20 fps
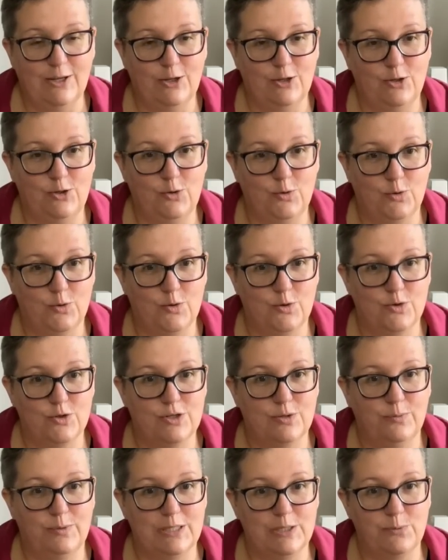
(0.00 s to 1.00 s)

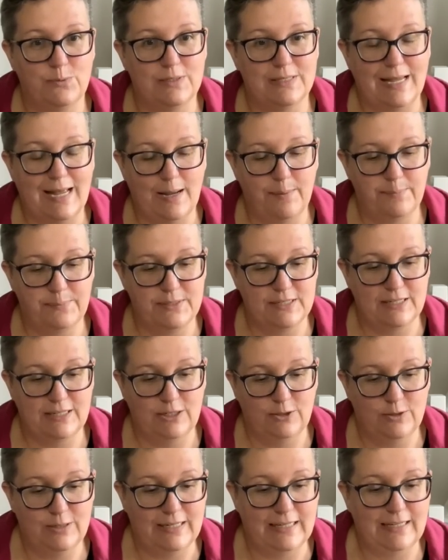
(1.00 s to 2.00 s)
yours, which was
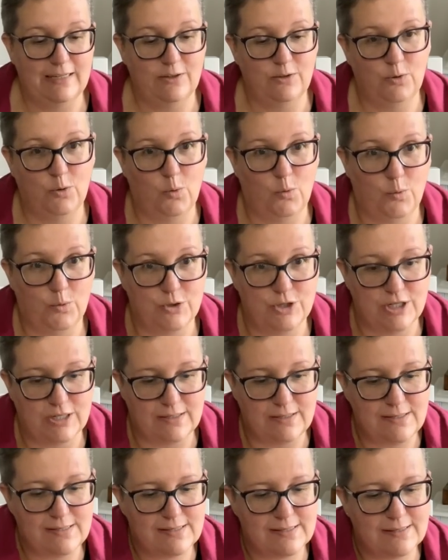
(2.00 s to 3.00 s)
absolutely
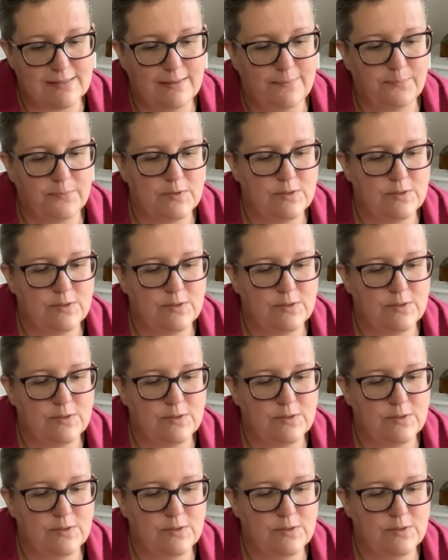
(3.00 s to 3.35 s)
gorgeous.